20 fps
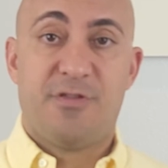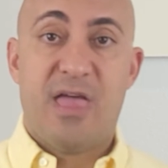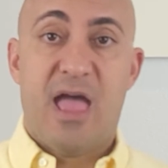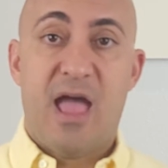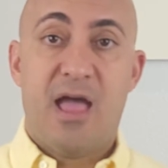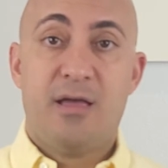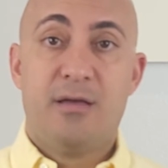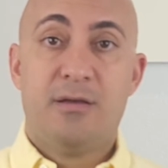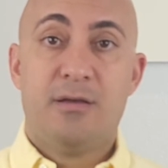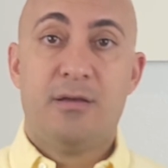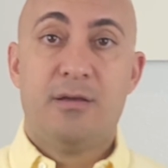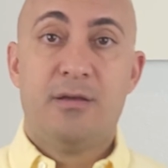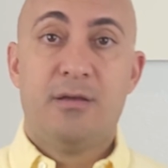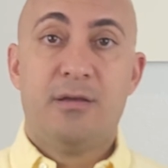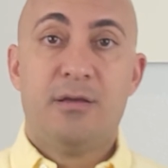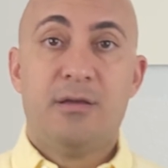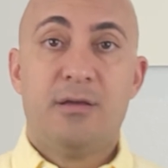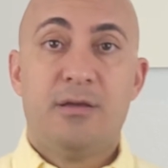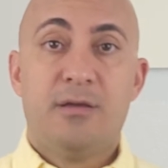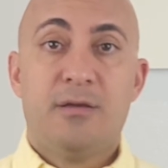that.
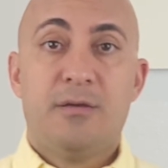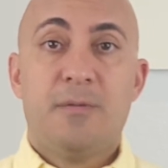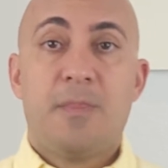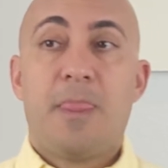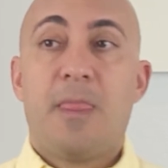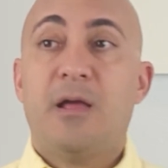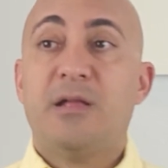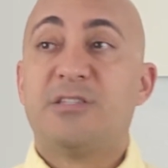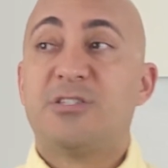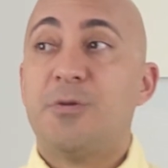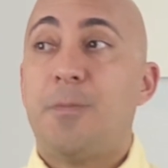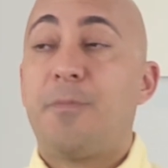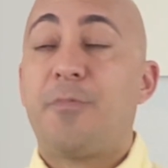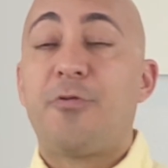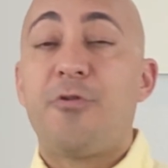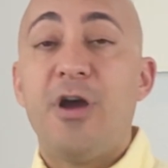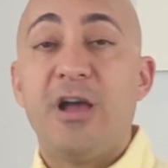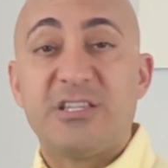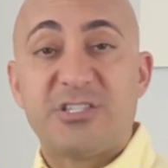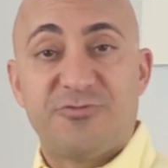It's a
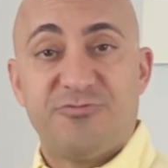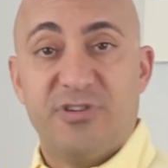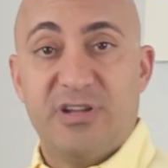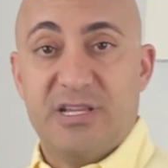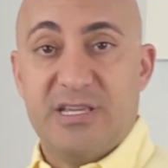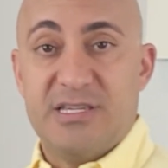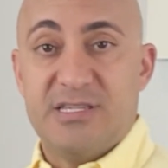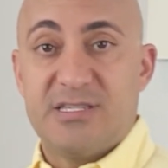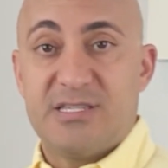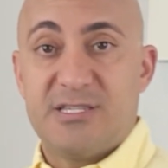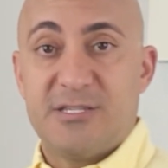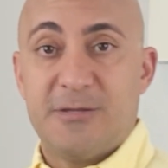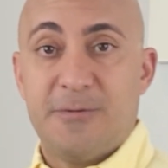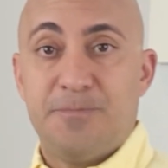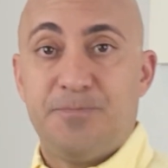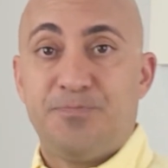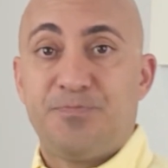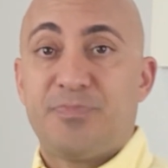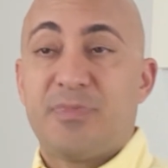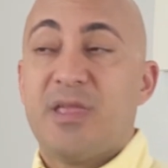press release.
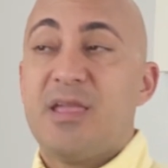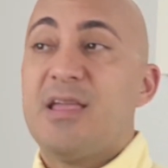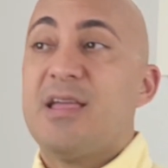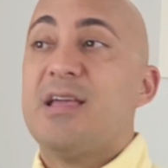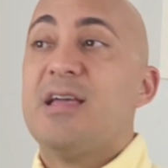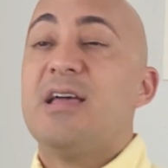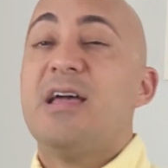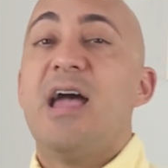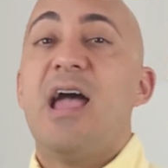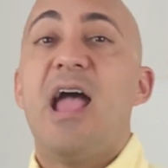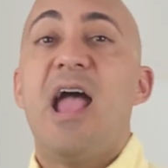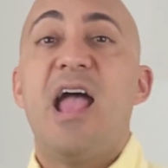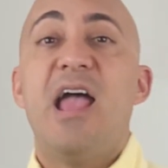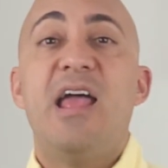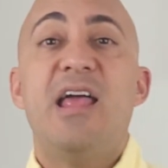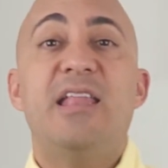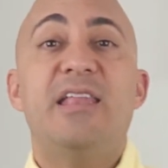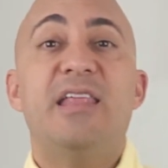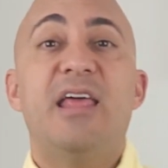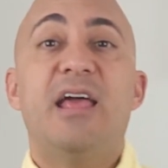
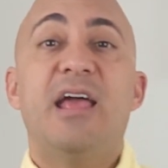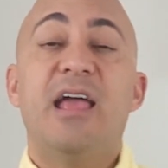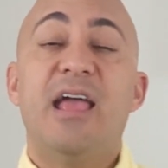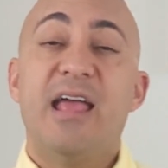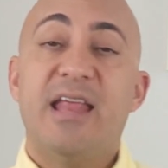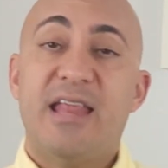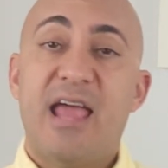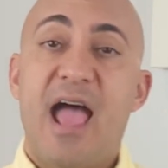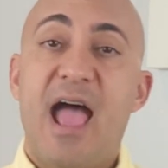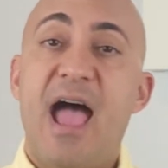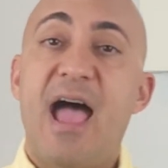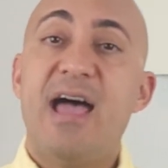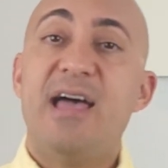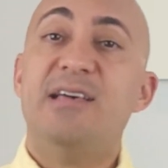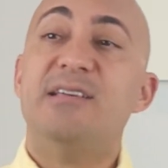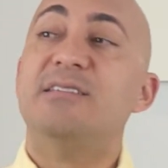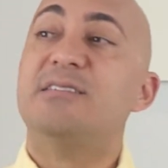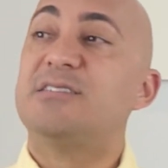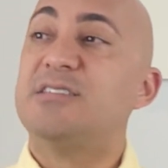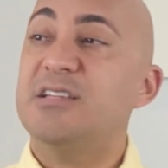And it
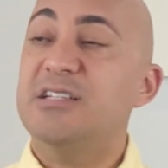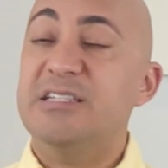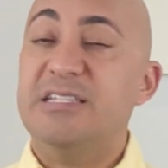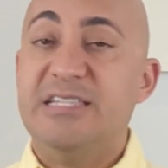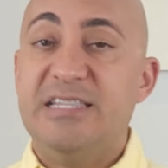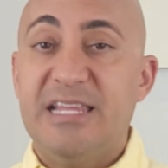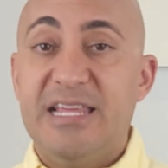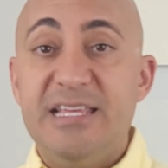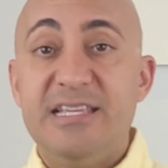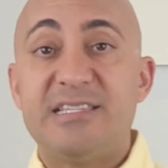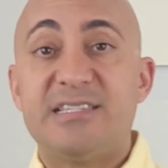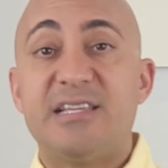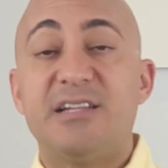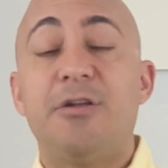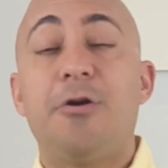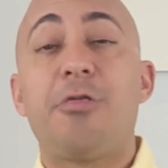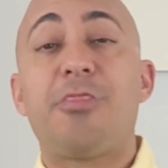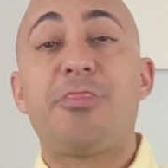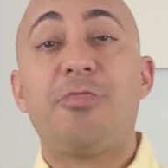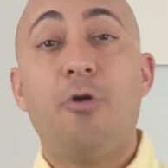has decent
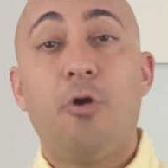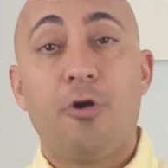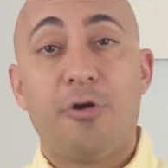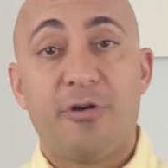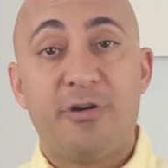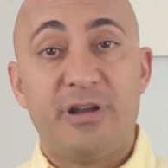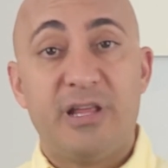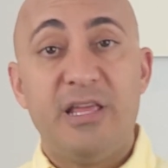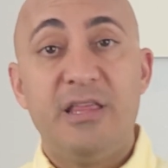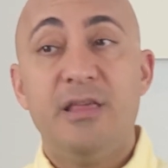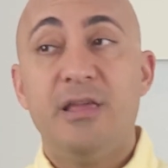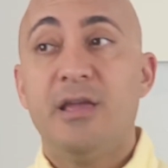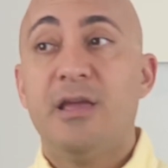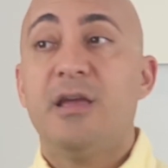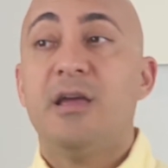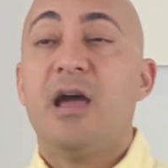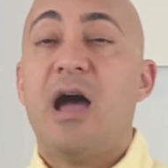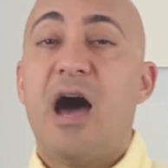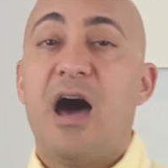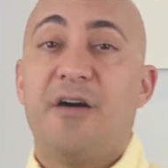authority.
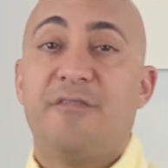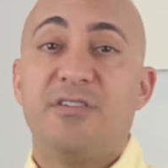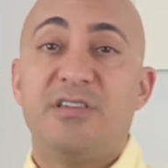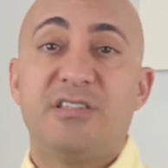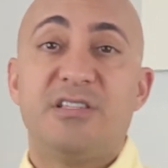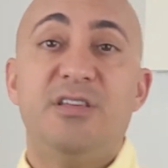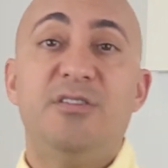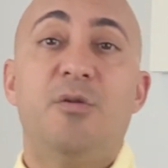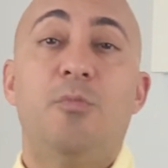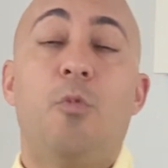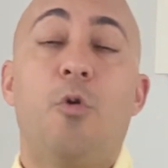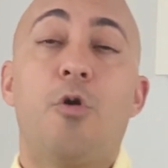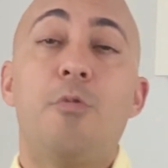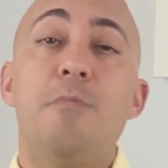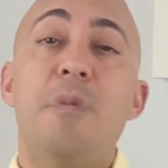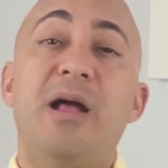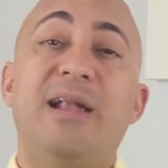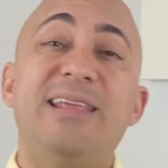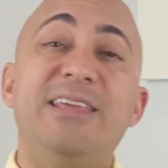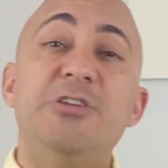Obviously, the more
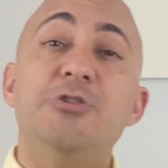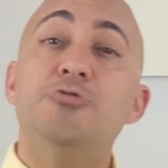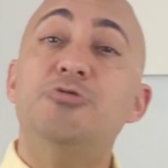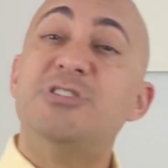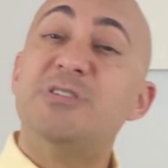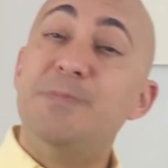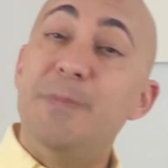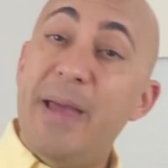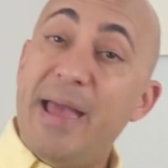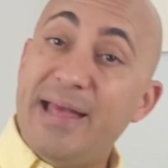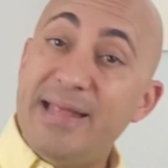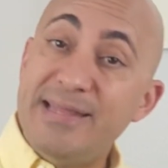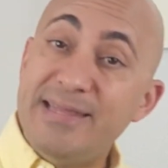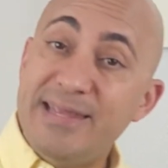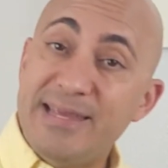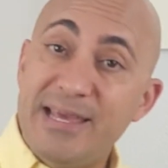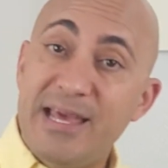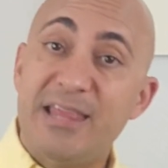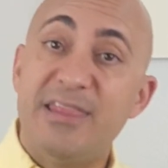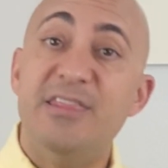money you
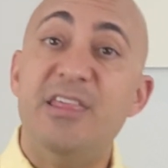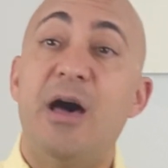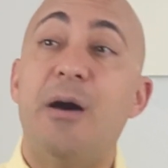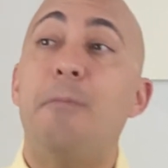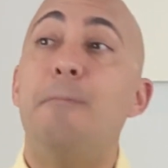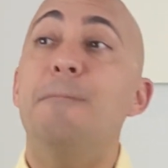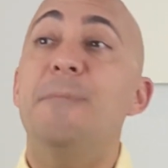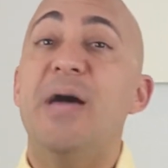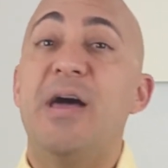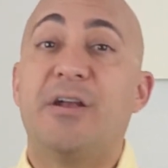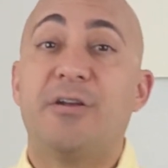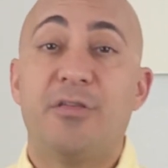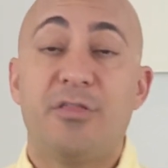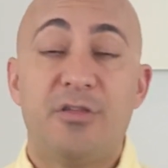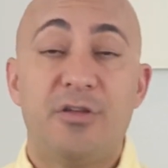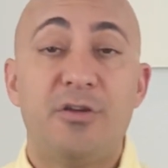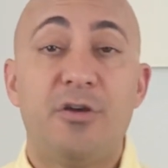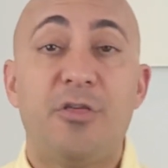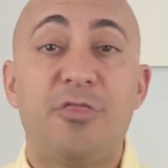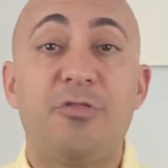spend, the better
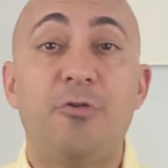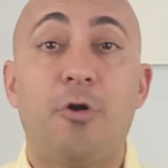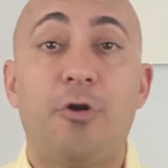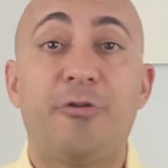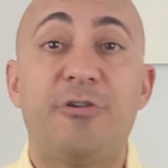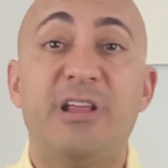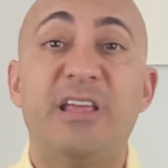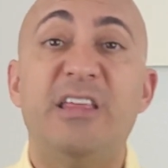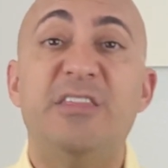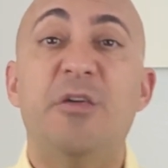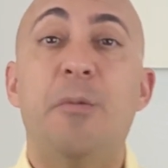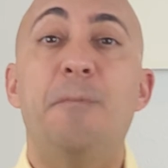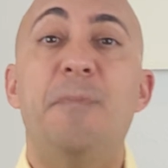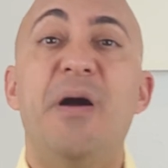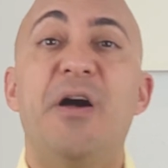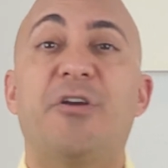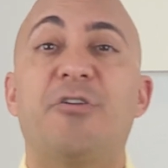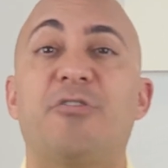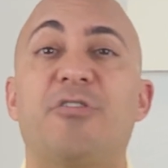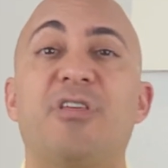the authority and the
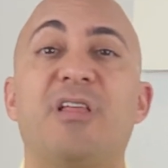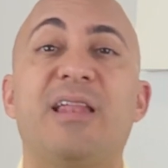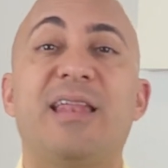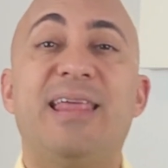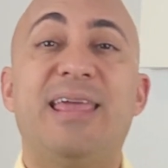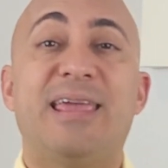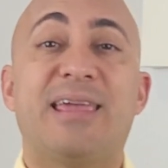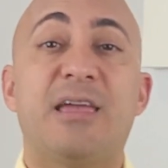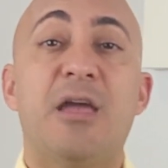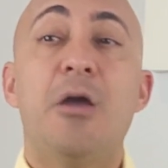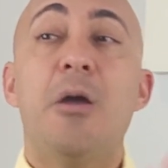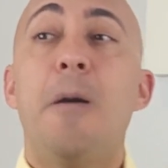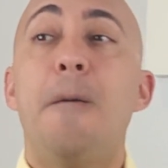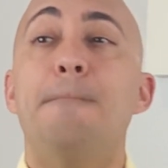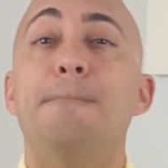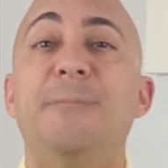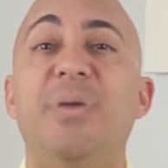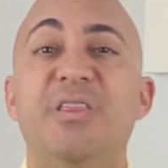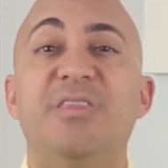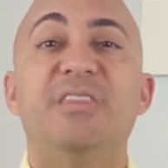better the link.
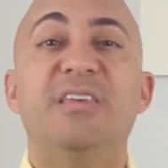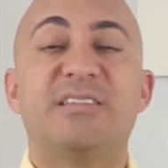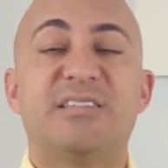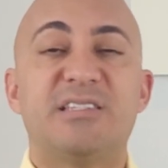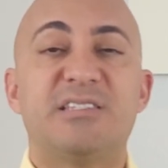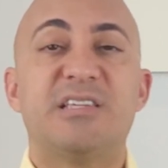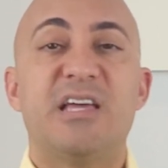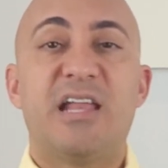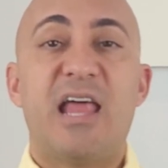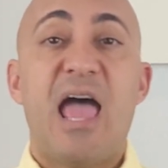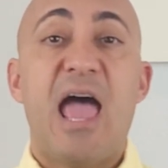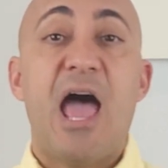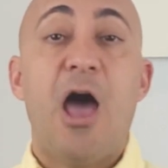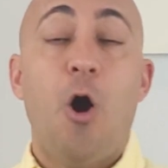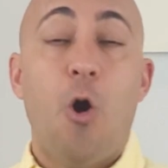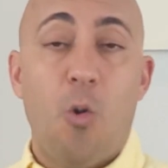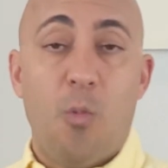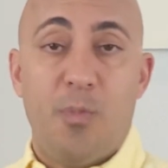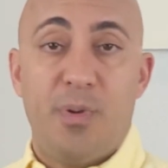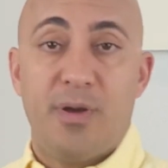But this is going to
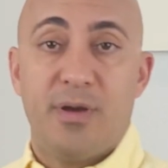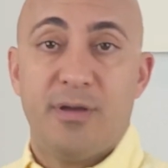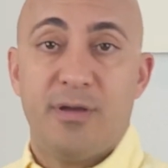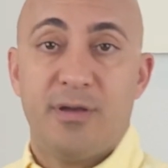help.